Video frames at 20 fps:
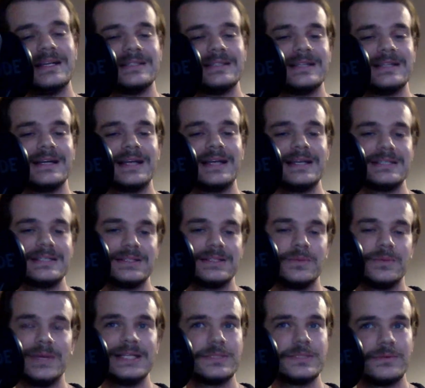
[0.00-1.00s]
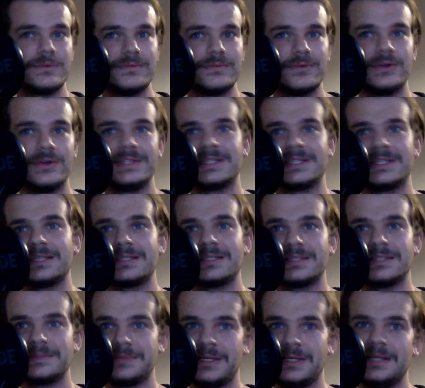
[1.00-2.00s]
I guess the way to avoid
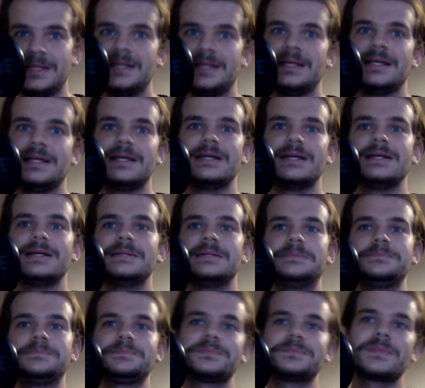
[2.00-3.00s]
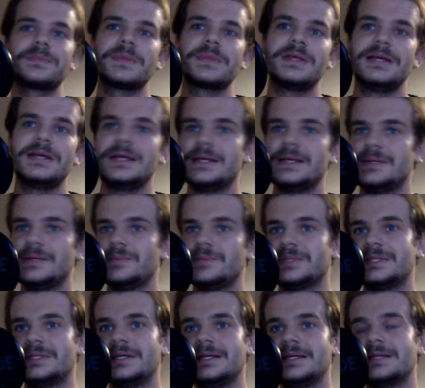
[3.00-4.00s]
this, the
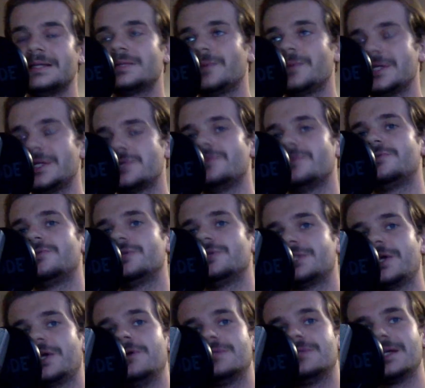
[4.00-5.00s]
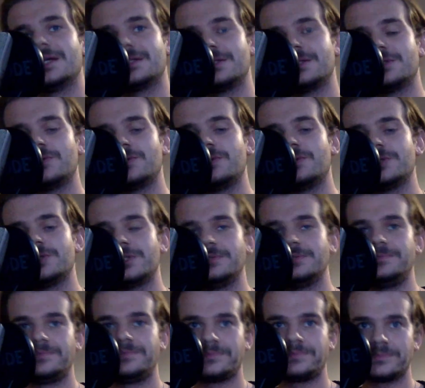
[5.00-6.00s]
way to avoid codec
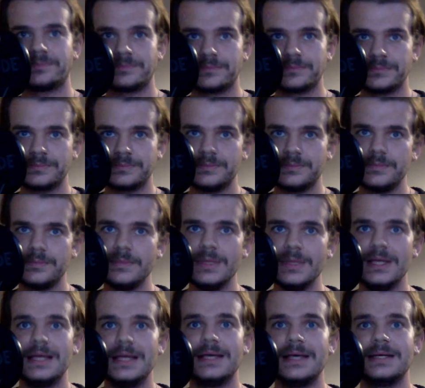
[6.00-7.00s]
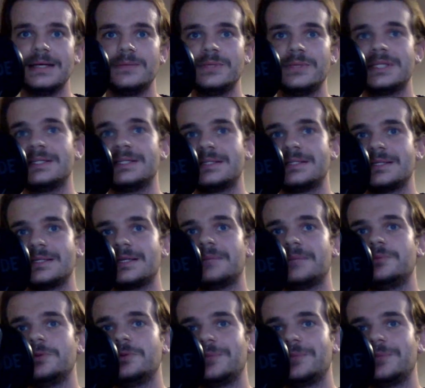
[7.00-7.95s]
distortion with intersample